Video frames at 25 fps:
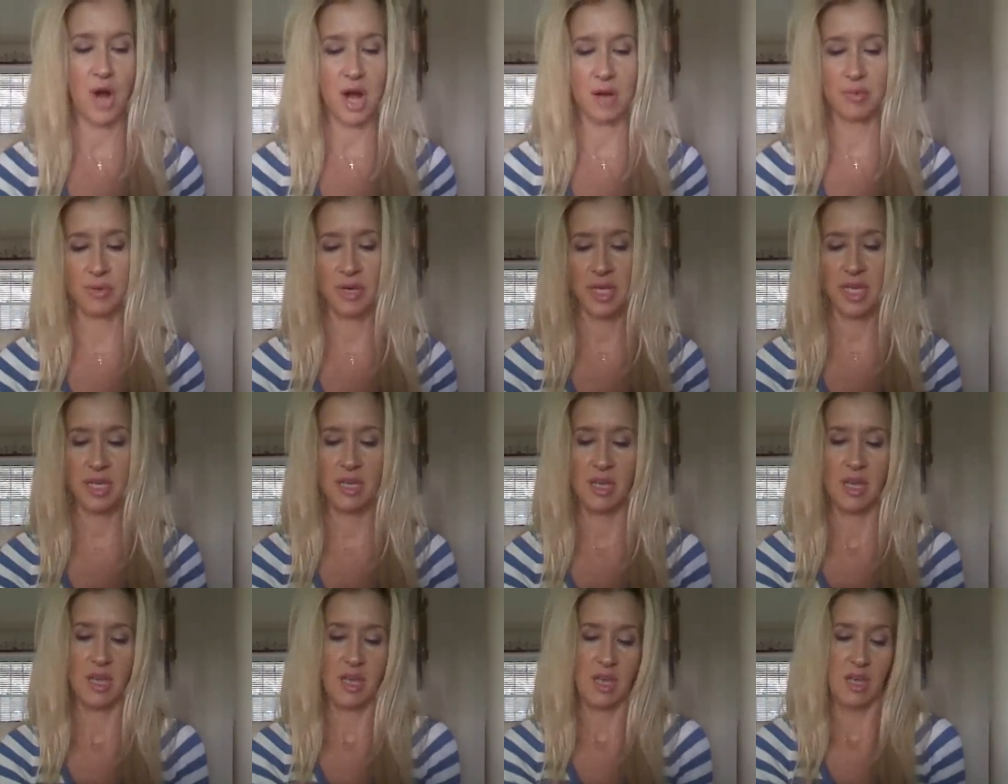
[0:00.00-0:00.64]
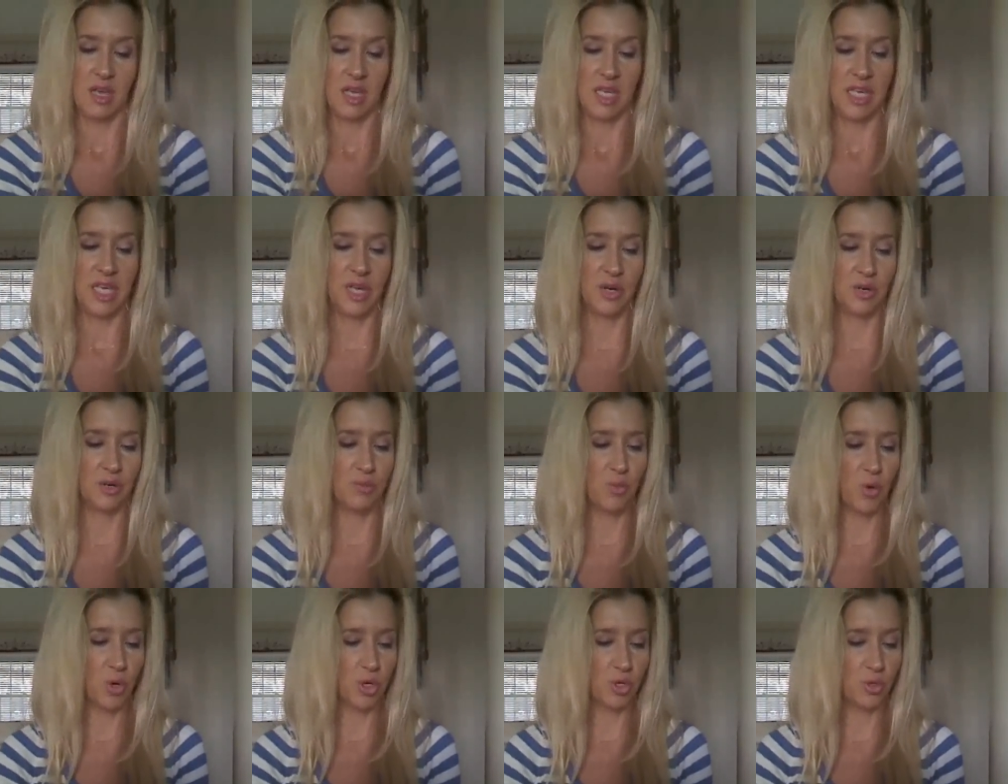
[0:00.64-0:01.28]
probably
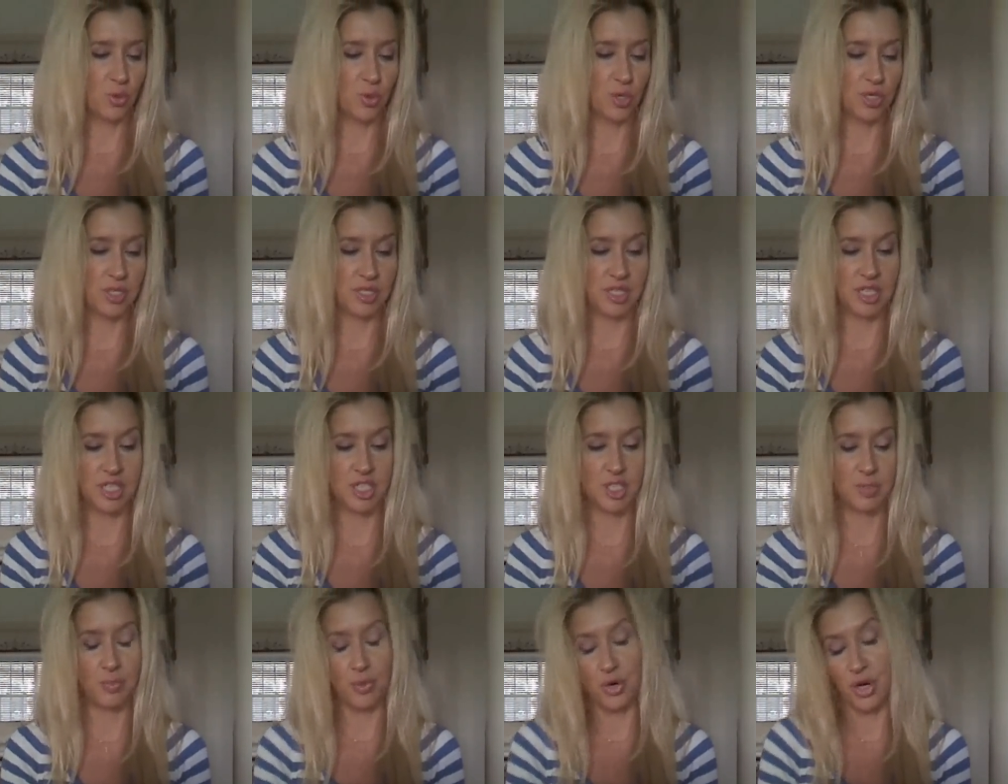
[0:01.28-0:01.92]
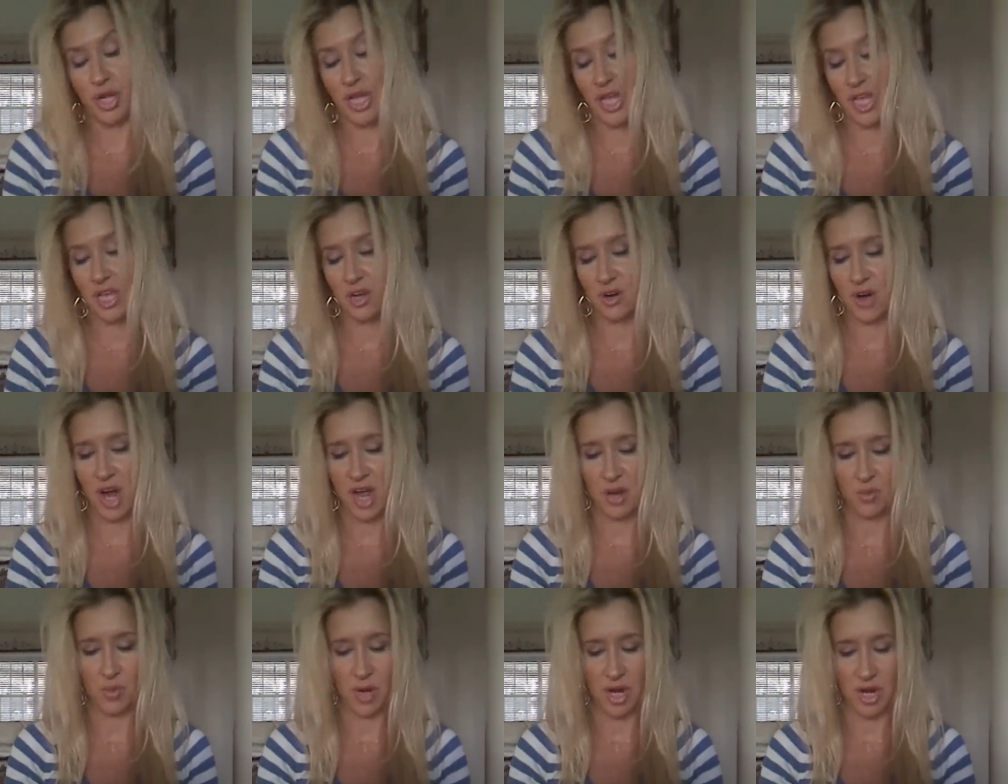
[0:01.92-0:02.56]
geared more towards the spring,
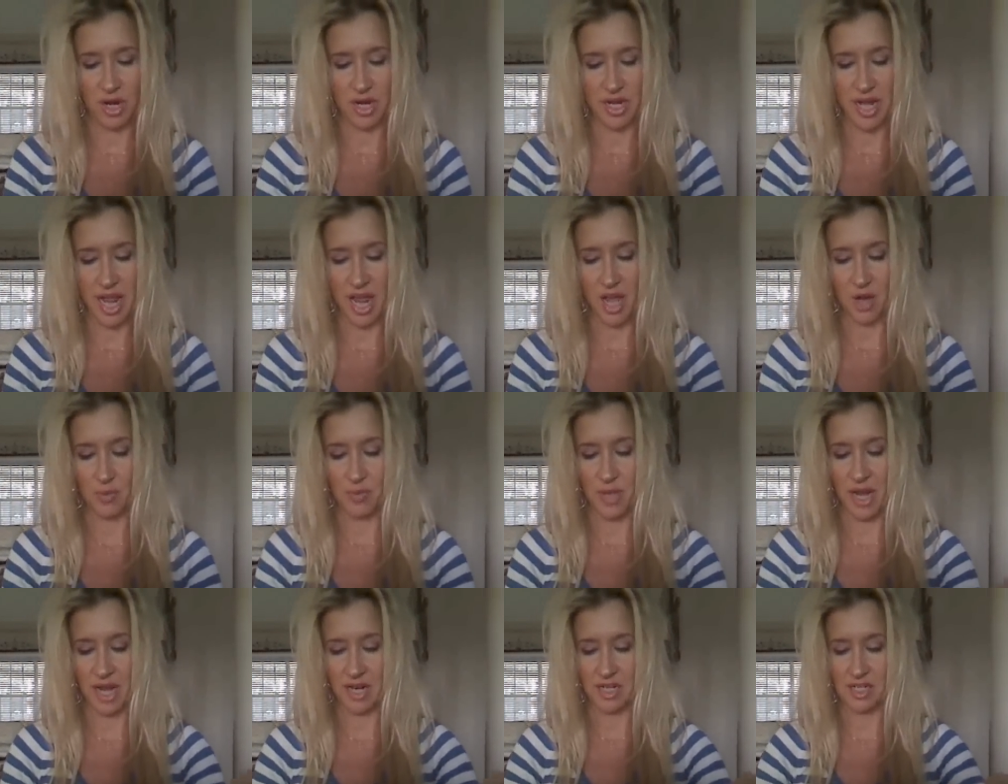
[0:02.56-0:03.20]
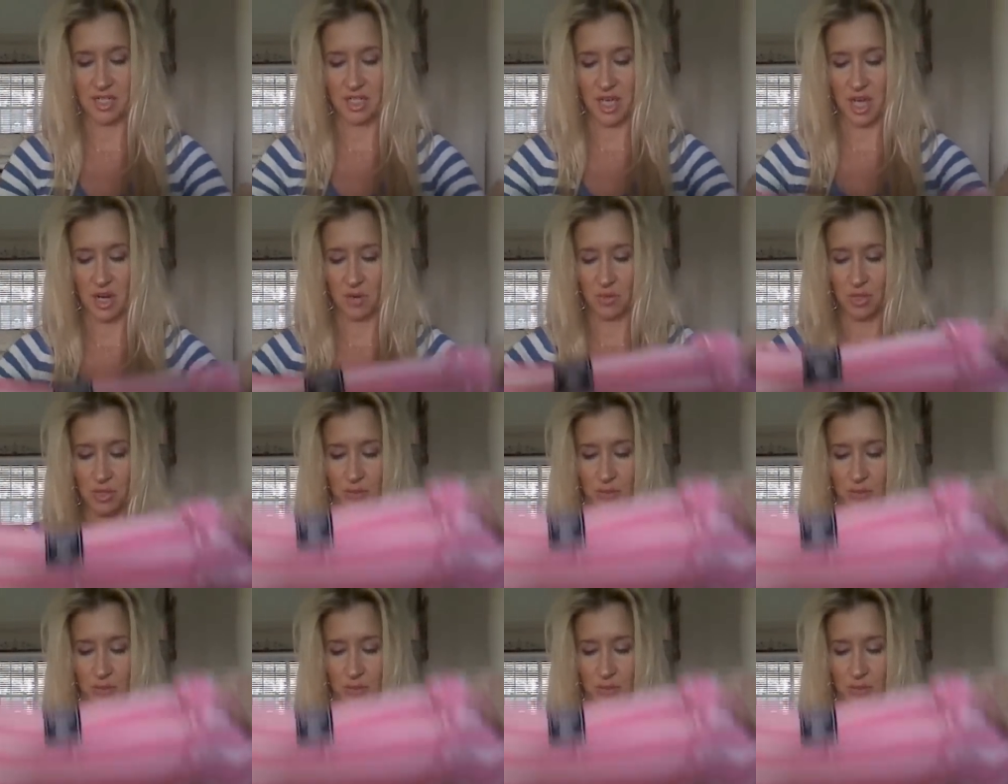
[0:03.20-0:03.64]
or I'd wear it now, but I just thought